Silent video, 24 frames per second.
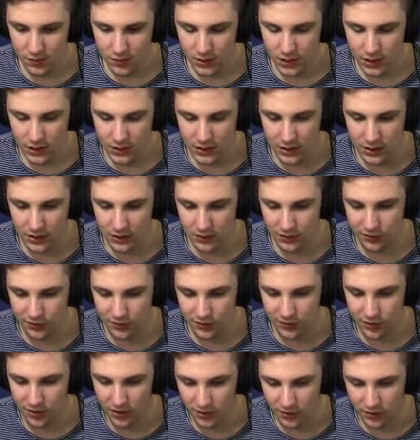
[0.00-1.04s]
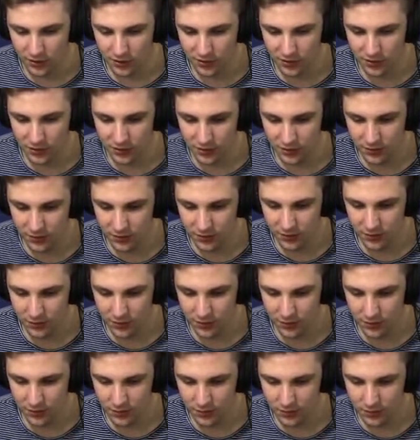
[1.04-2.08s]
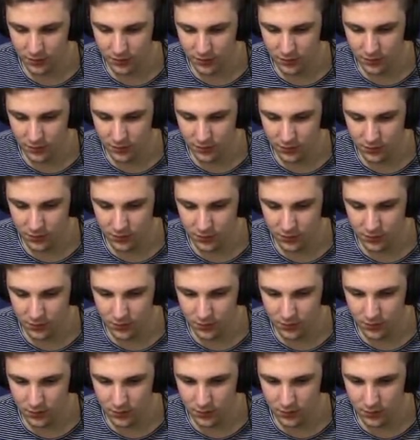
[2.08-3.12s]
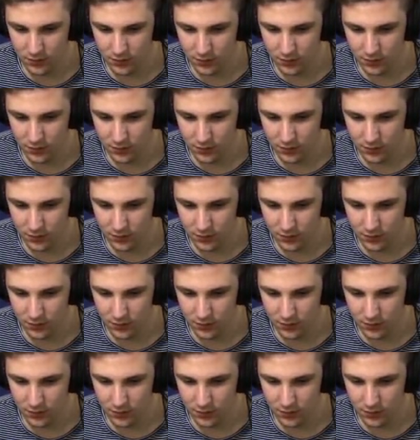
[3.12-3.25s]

Well, that kind of sucks. You get up